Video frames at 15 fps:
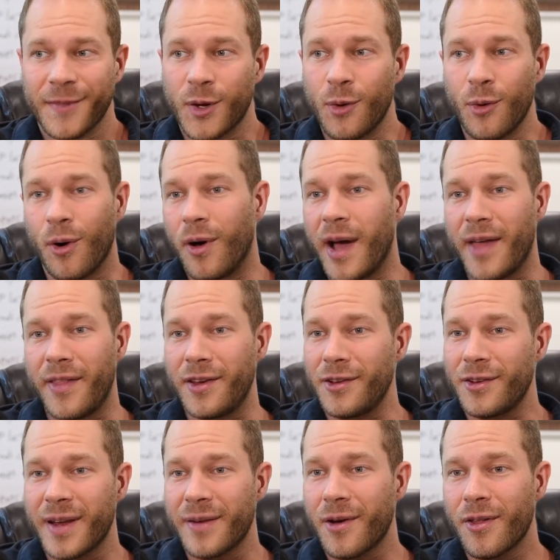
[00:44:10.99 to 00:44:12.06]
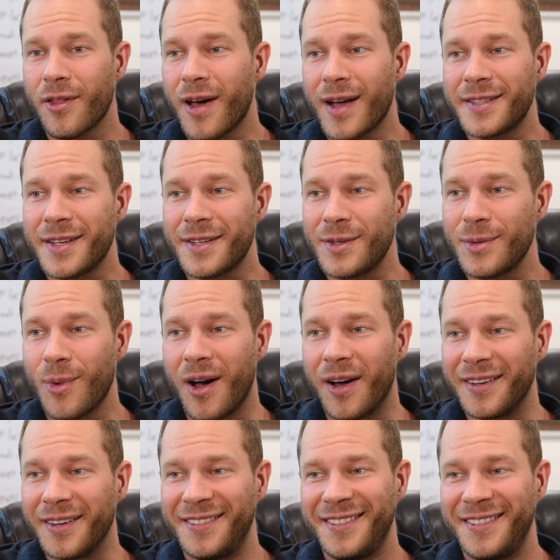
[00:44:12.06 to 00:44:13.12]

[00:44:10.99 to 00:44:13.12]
Cool, and then you can have all the lattes you want.